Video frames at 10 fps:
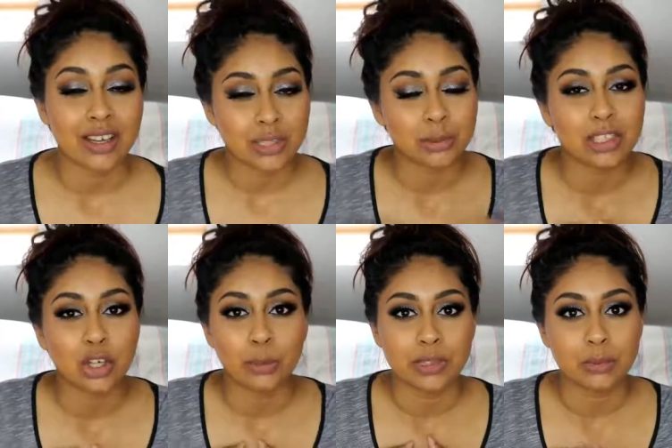ask me in the
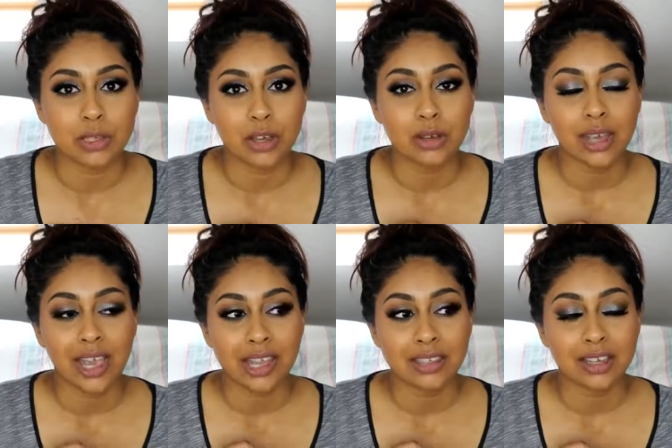comments below,
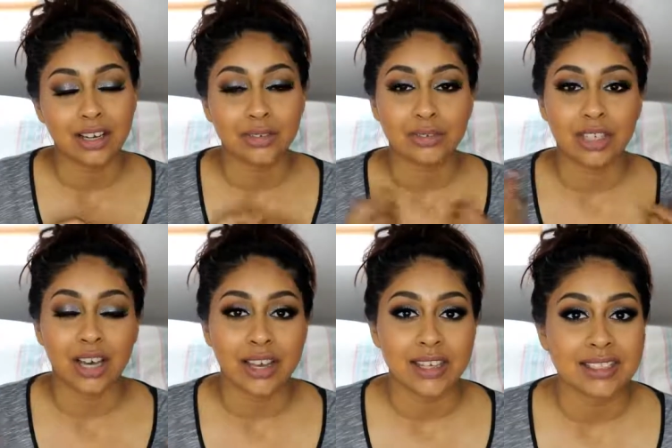and I love you
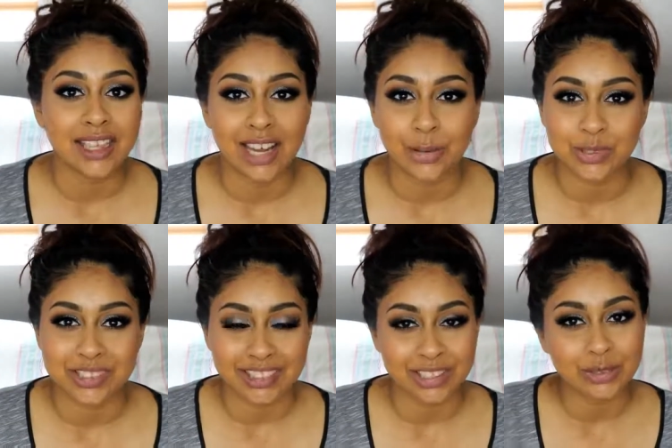guys, and I will
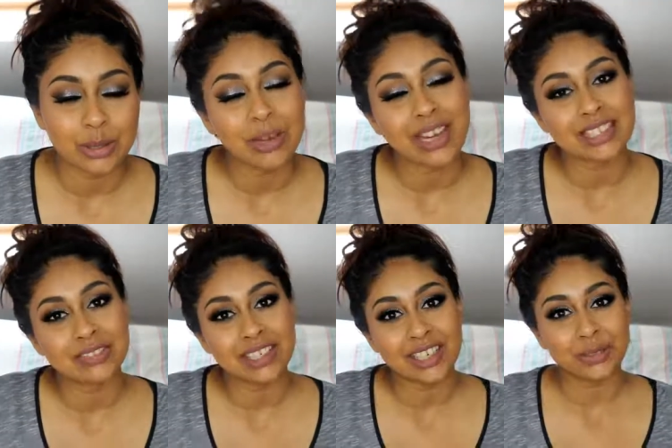see you in my next
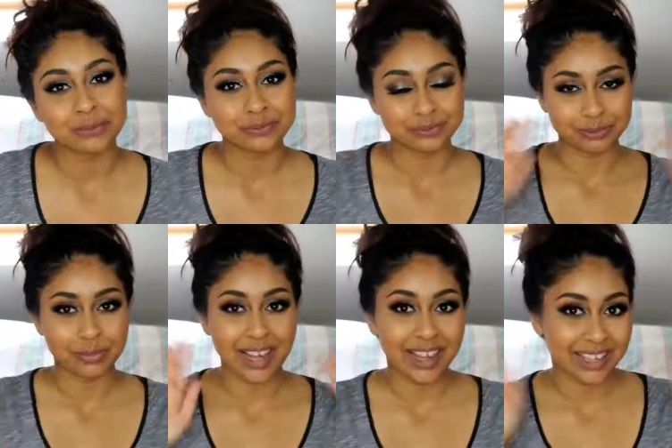video.
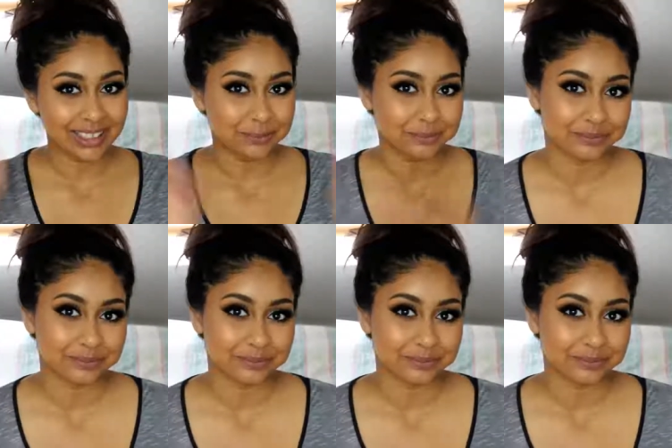Bye!